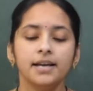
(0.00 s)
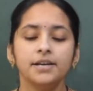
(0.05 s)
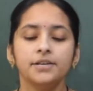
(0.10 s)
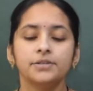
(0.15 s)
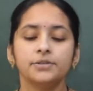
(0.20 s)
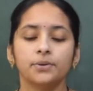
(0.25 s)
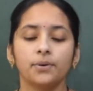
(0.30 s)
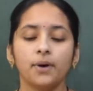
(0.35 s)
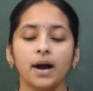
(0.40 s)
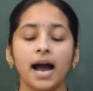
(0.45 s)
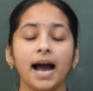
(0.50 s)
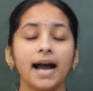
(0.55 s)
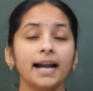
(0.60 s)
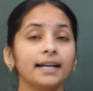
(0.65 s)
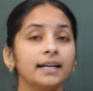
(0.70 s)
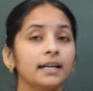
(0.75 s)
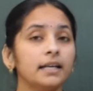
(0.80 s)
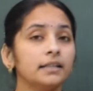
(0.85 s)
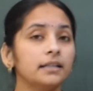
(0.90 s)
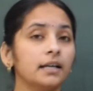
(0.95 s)
So,
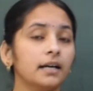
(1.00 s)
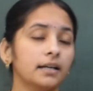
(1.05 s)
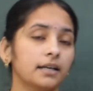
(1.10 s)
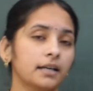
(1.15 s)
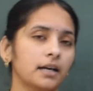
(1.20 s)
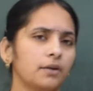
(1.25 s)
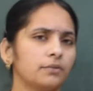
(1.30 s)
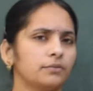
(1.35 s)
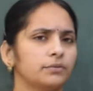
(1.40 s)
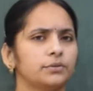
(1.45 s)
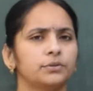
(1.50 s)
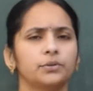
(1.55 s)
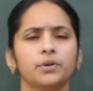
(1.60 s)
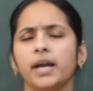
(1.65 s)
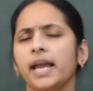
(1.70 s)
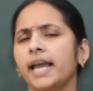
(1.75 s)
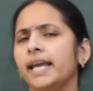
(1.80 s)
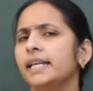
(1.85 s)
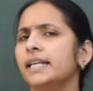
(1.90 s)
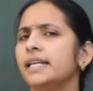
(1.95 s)
under the ground. So,
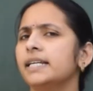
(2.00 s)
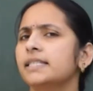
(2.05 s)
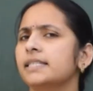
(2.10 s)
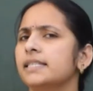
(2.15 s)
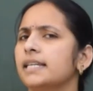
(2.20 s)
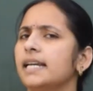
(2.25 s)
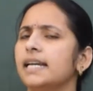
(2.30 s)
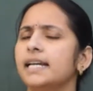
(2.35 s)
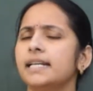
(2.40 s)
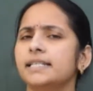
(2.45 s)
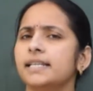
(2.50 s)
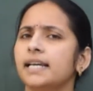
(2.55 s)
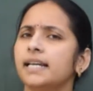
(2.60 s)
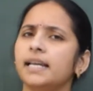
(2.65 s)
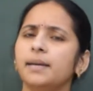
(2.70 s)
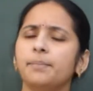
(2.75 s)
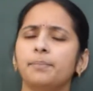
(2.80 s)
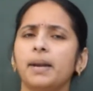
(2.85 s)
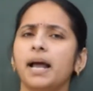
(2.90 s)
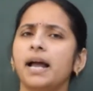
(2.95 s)
any seeds,
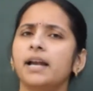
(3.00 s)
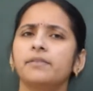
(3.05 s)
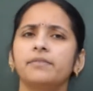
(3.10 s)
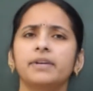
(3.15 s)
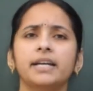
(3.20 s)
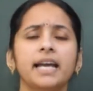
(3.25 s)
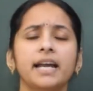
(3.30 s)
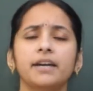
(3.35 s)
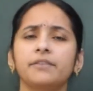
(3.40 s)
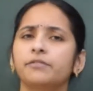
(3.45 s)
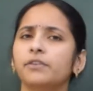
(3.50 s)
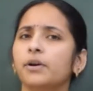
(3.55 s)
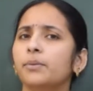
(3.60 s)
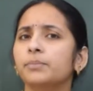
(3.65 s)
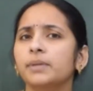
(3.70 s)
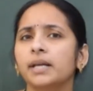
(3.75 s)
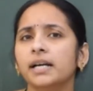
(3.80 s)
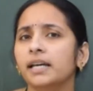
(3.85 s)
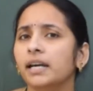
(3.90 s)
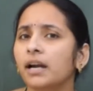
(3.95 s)
any plant we get
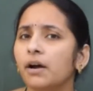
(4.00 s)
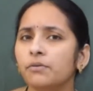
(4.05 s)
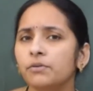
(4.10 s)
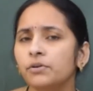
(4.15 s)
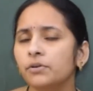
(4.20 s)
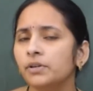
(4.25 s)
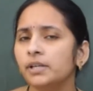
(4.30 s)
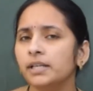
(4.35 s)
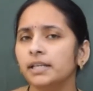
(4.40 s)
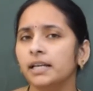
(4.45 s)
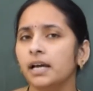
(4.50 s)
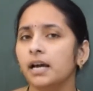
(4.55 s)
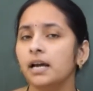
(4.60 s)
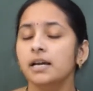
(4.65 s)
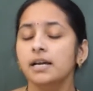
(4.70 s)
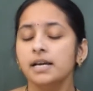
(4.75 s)
from the ground only, na?